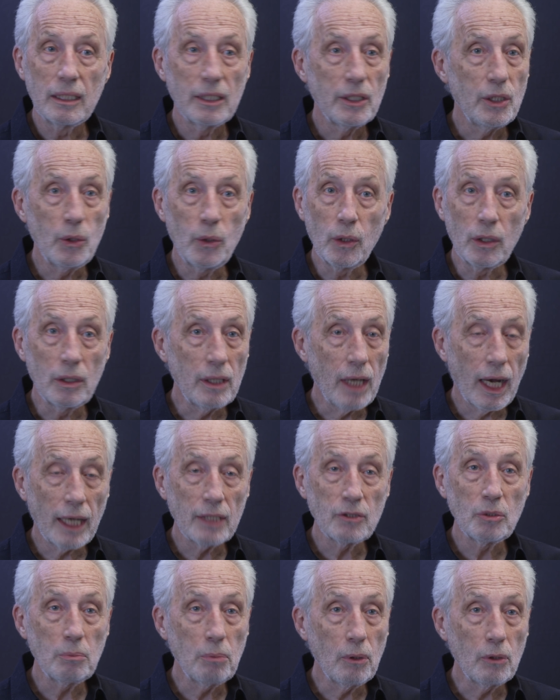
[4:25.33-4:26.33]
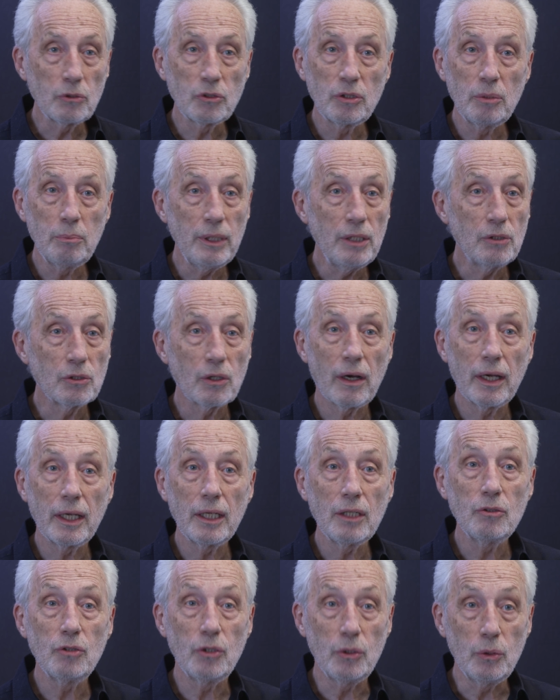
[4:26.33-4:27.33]
you're not supposed to be
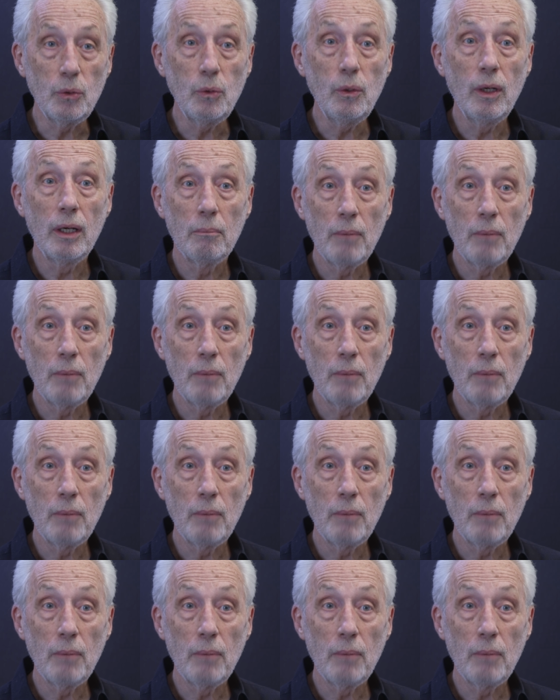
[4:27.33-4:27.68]
trying to